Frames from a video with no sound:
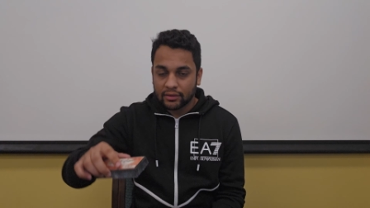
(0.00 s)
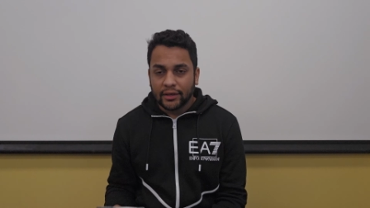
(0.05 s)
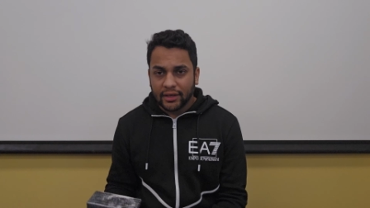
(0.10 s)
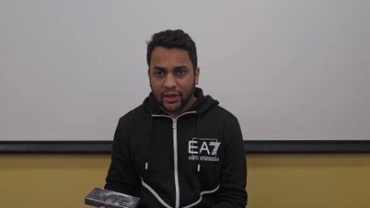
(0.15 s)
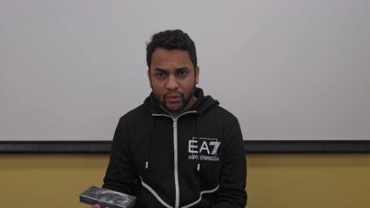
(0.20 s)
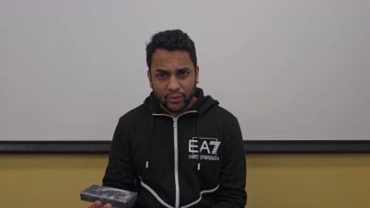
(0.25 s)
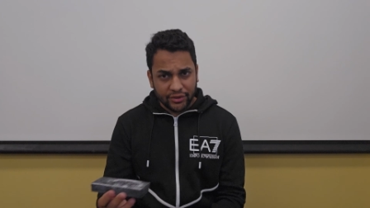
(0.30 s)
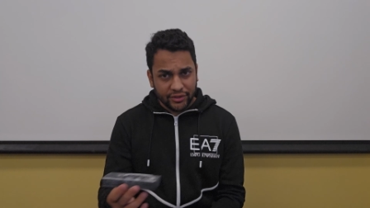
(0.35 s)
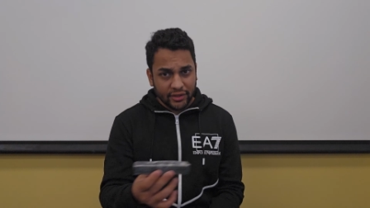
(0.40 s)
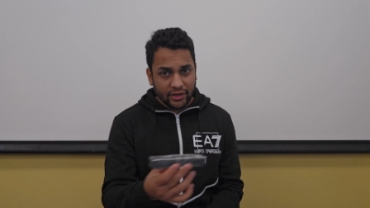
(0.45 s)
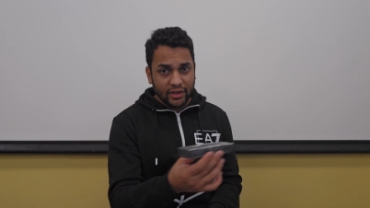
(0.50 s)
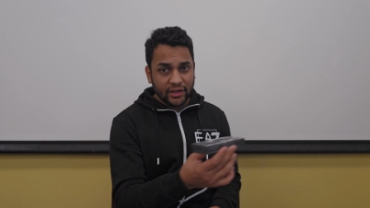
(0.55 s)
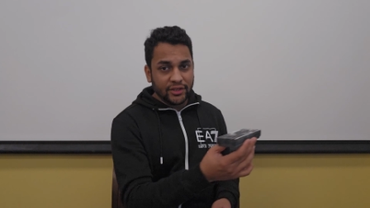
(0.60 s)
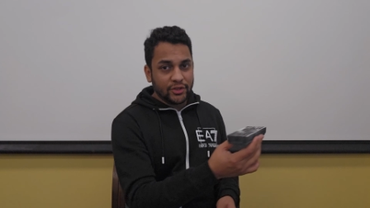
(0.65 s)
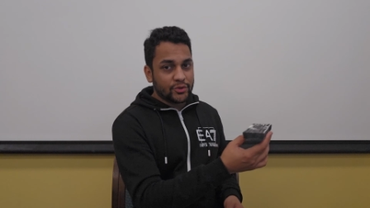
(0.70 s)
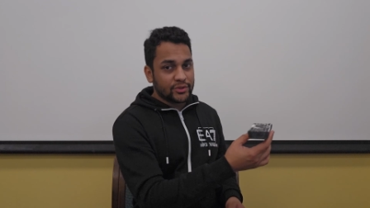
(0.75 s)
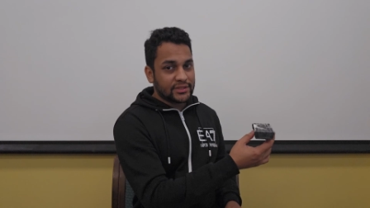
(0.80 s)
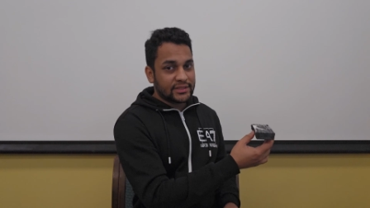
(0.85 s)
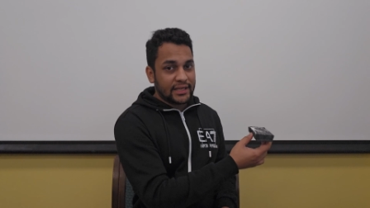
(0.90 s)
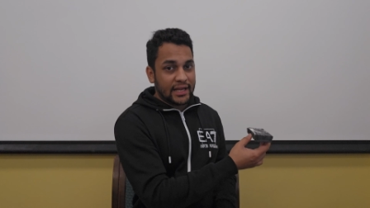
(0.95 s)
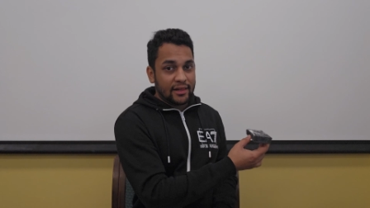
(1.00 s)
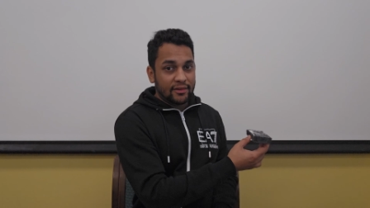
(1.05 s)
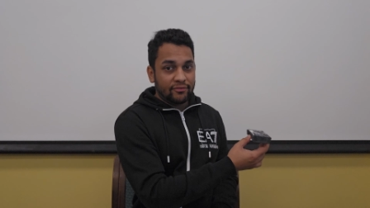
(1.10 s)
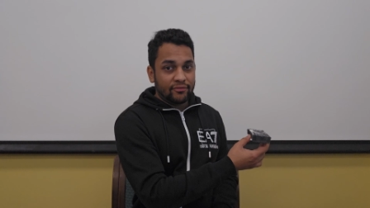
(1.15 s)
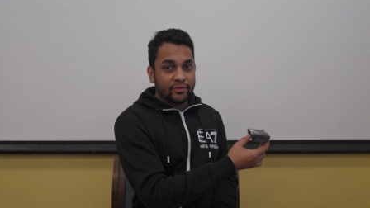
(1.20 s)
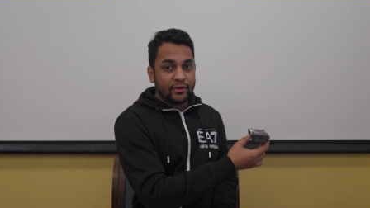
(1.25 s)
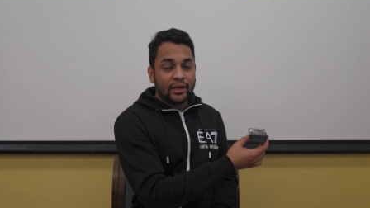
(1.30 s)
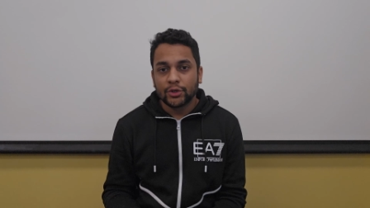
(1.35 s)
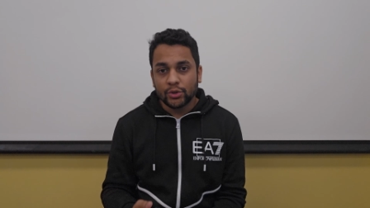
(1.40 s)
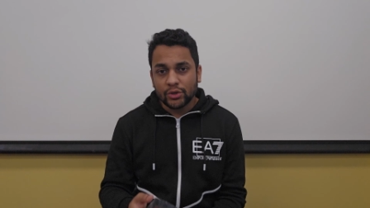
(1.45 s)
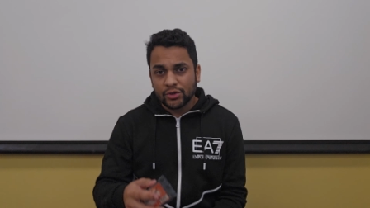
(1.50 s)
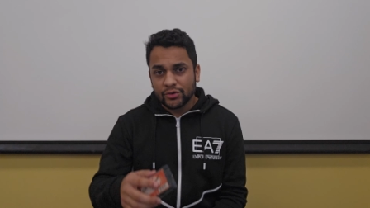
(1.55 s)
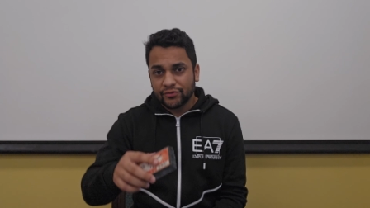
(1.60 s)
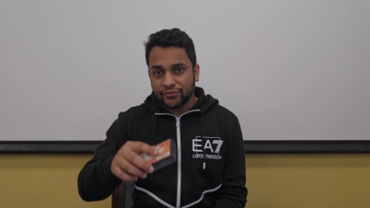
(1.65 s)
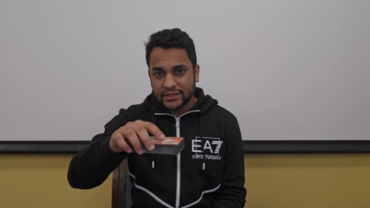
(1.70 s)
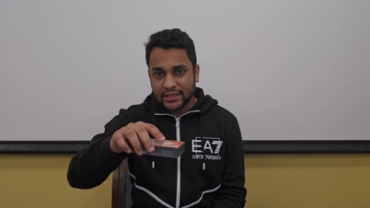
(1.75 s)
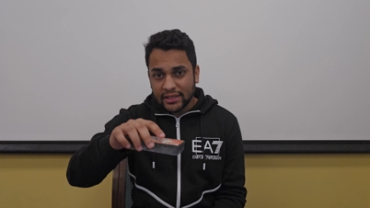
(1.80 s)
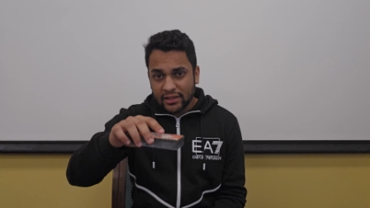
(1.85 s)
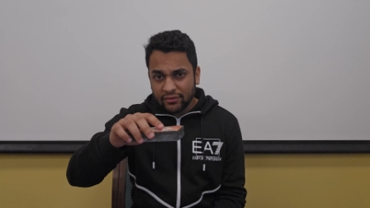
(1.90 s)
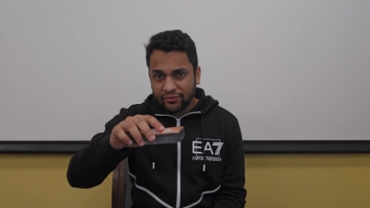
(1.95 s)
Now turn yourself. Do you
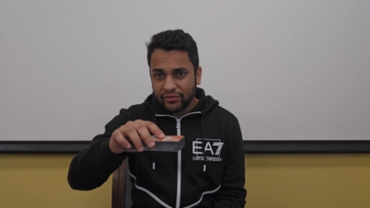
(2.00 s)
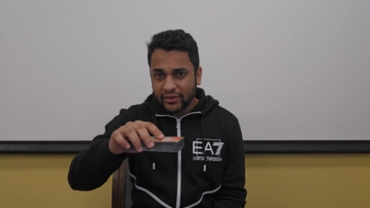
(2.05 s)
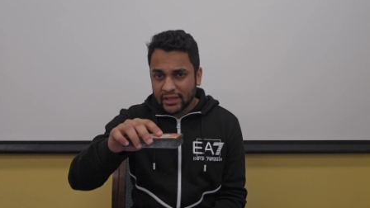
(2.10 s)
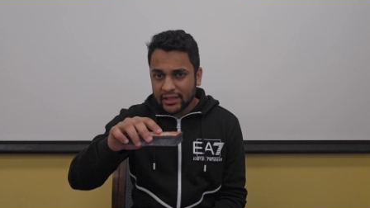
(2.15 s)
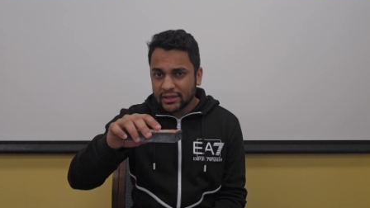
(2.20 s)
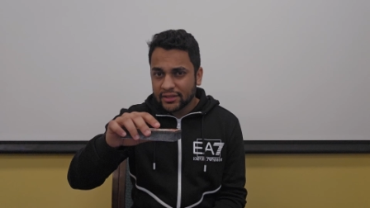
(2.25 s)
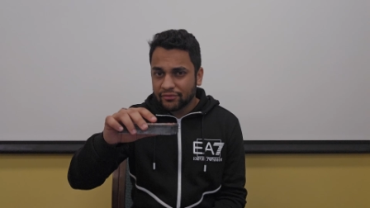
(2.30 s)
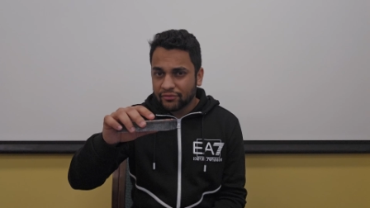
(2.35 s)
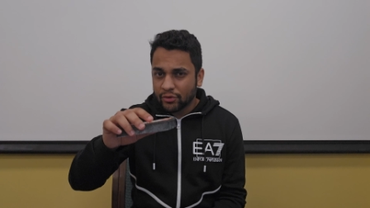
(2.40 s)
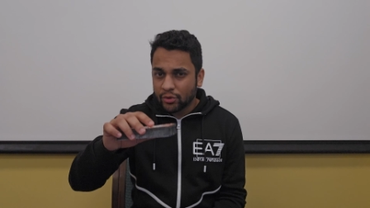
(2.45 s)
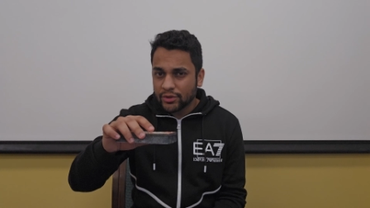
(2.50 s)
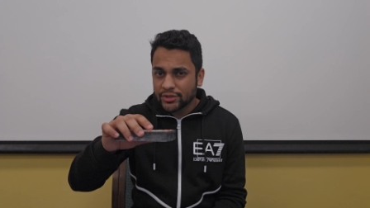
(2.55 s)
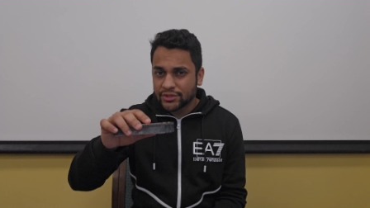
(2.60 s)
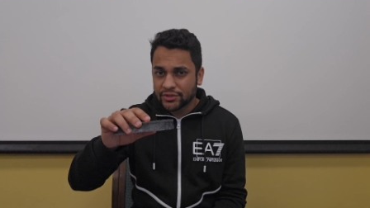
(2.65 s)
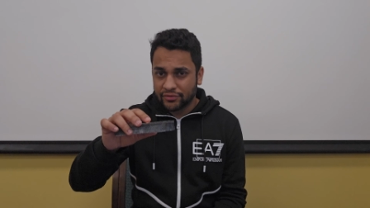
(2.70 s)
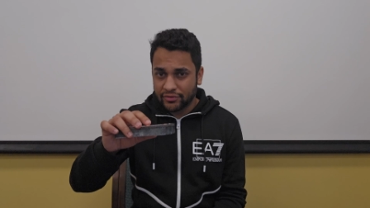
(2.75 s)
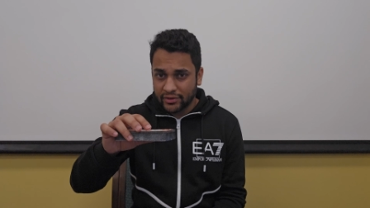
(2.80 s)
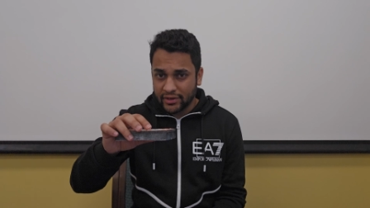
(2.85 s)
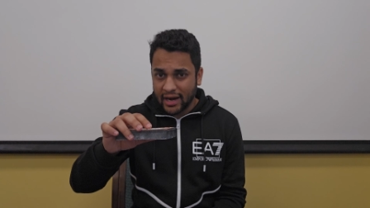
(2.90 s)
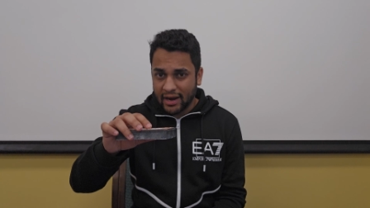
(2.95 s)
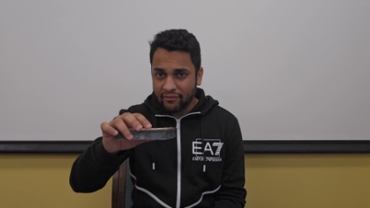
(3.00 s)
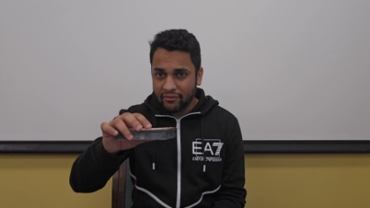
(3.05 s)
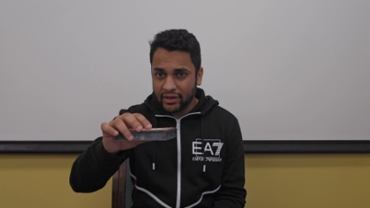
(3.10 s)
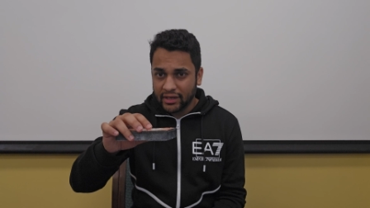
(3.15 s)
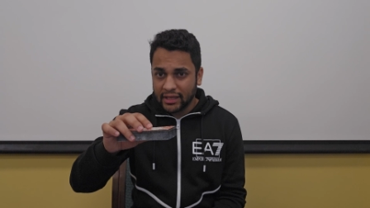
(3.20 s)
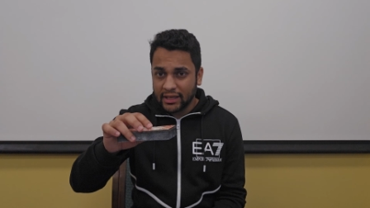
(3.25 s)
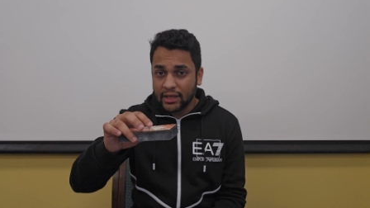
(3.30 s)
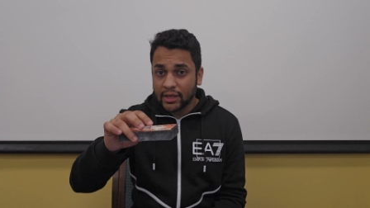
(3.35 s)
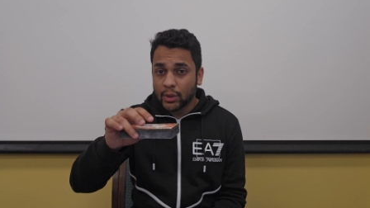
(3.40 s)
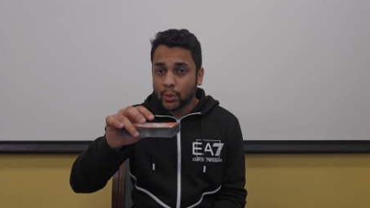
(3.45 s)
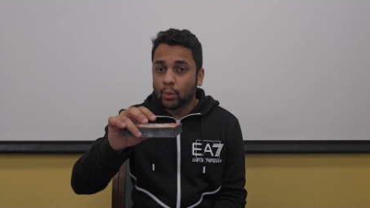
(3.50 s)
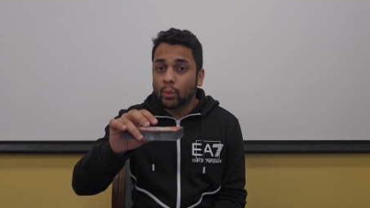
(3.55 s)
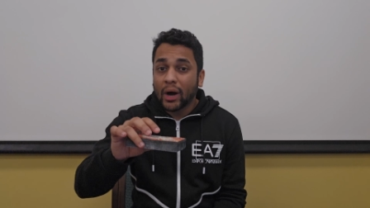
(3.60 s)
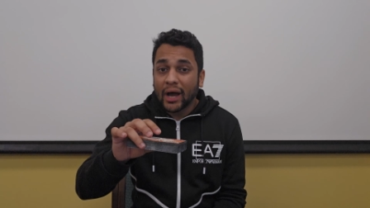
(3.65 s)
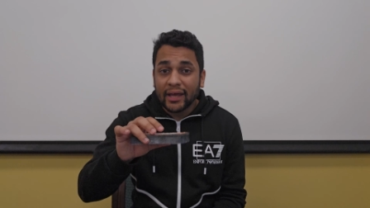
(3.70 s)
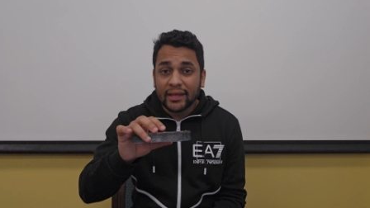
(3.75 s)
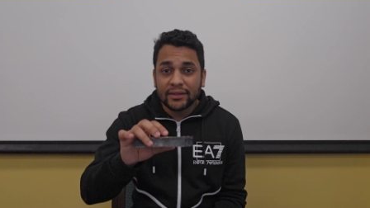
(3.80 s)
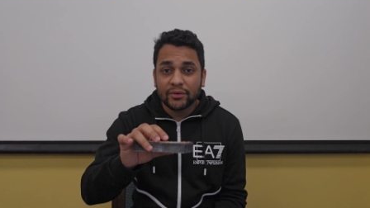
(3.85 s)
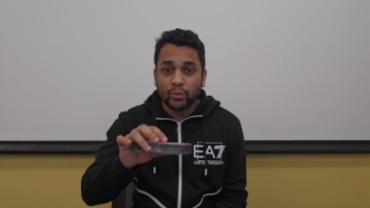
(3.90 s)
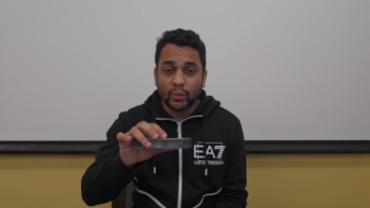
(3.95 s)
still feel the force of gravity
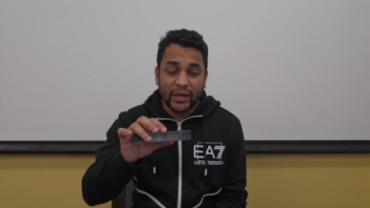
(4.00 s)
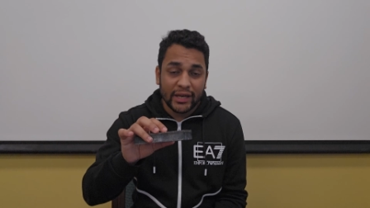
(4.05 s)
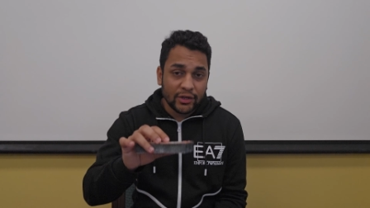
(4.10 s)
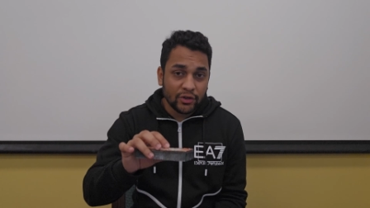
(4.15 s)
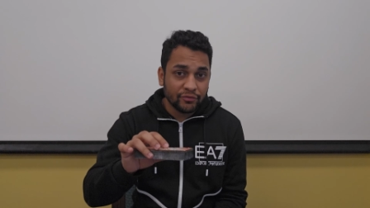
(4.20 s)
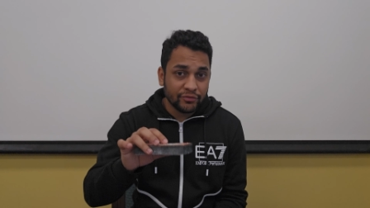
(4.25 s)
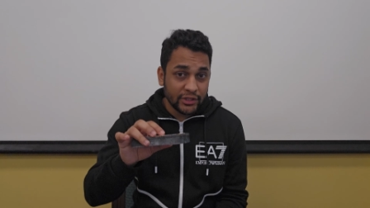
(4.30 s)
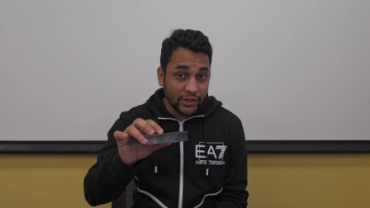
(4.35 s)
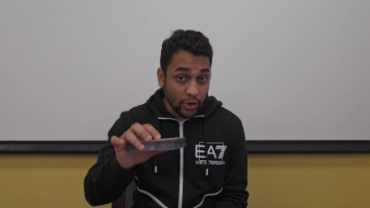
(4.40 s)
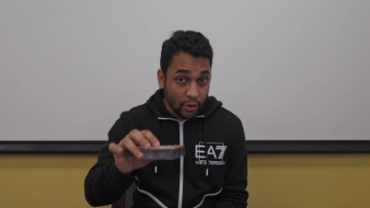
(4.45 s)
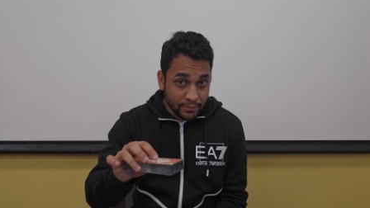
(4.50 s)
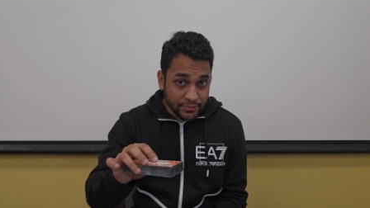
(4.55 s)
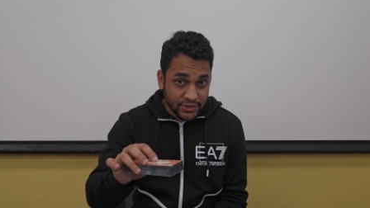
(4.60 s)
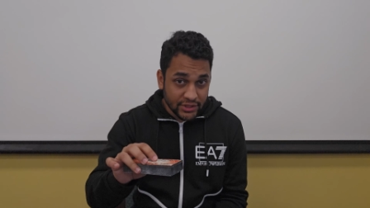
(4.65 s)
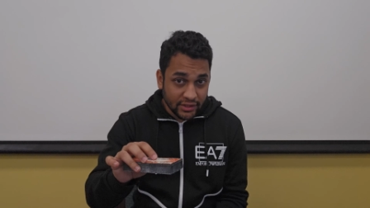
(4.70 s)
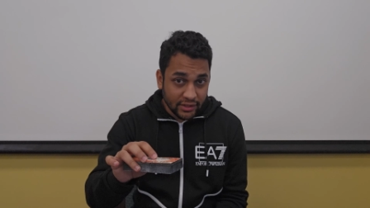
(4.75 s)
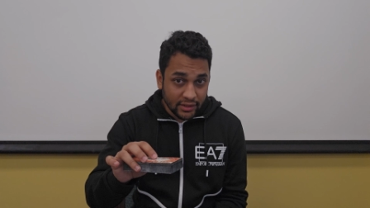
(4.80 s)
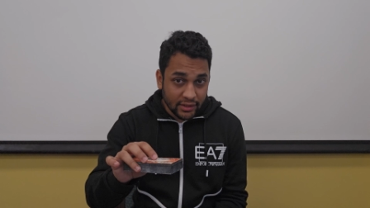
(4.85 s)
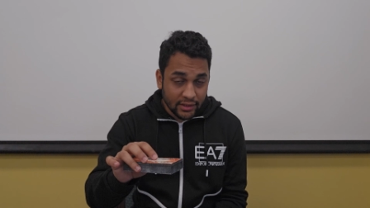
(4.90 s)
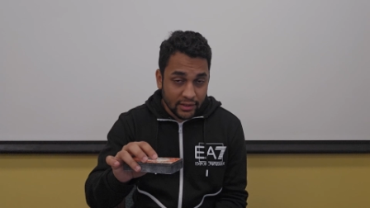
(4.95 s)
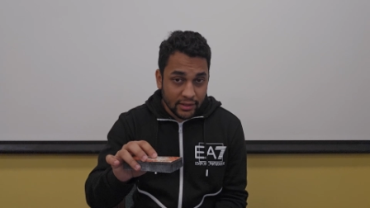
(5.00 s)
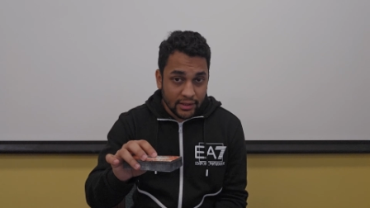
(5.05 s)
via the weight of the object?